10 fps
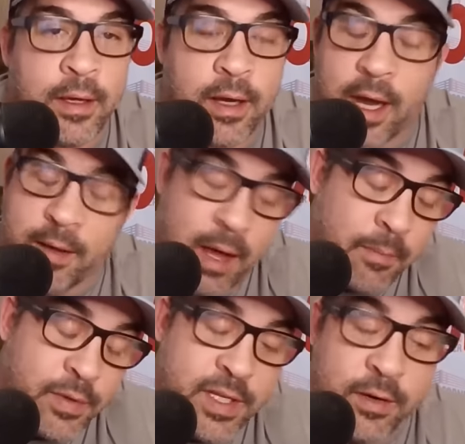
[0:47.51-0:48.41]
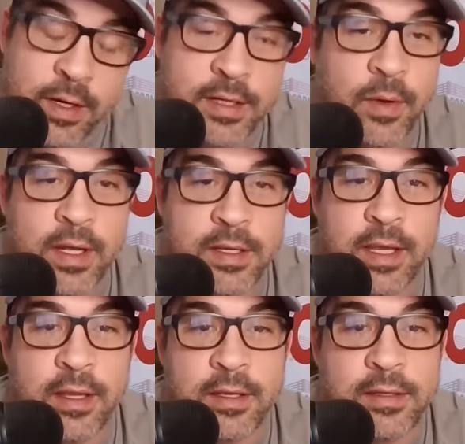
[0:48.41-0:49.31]
I, I'm serious when I say
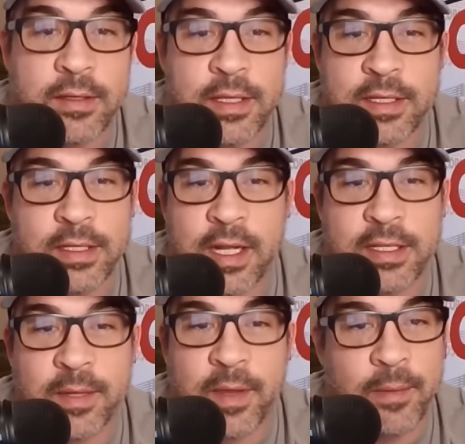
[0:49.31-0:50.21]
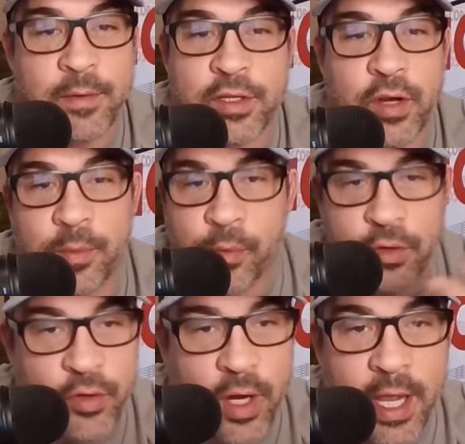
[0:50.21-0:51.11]
this. This is not something I'm just trying to
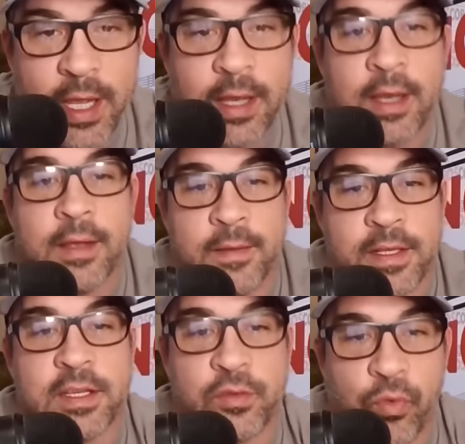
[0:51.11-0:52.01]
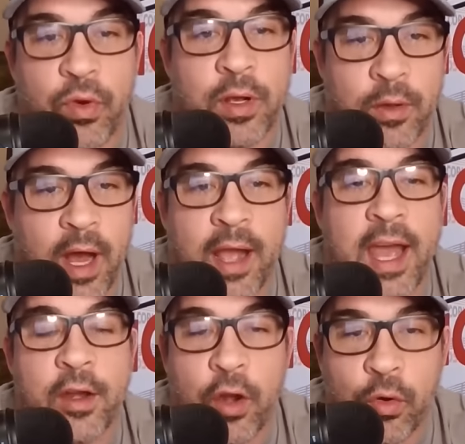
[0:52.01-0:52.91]
portray. This is real. I
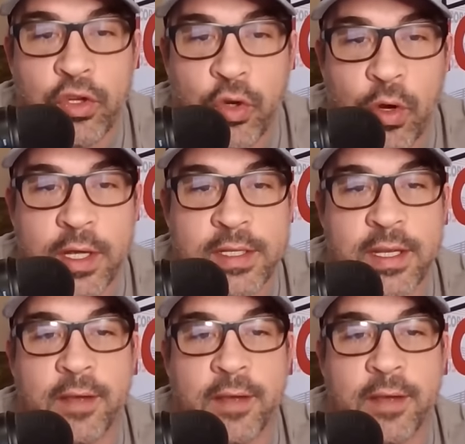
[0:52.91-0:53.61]
had no choice.